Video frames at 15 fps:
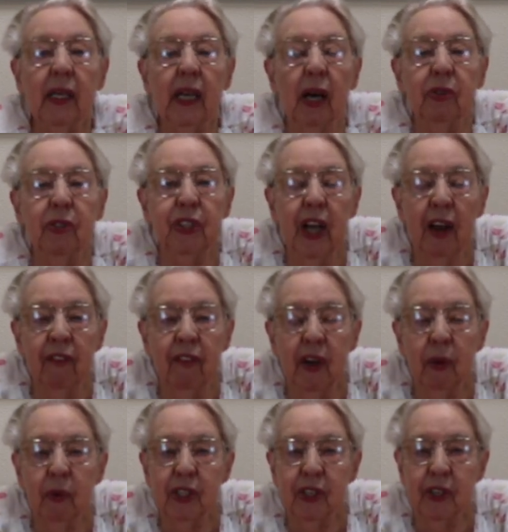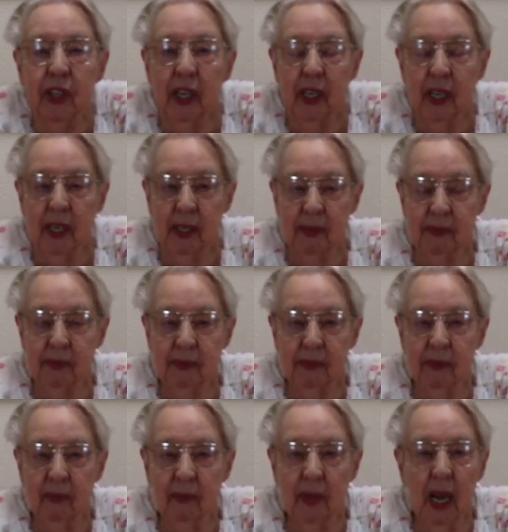Now Jeffrey was there,
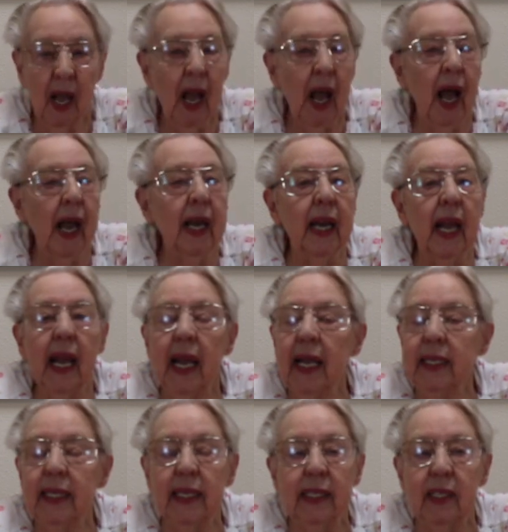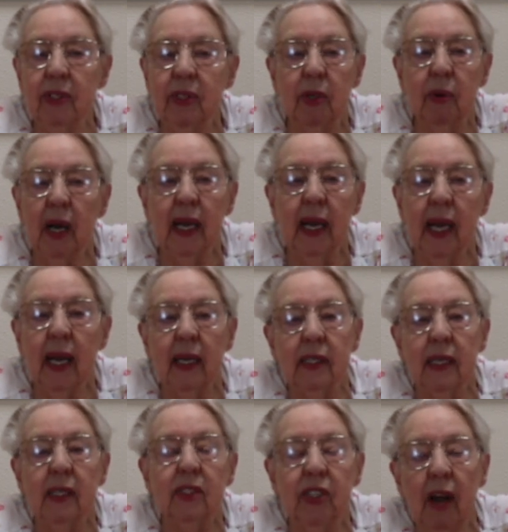and he didn't do any acting.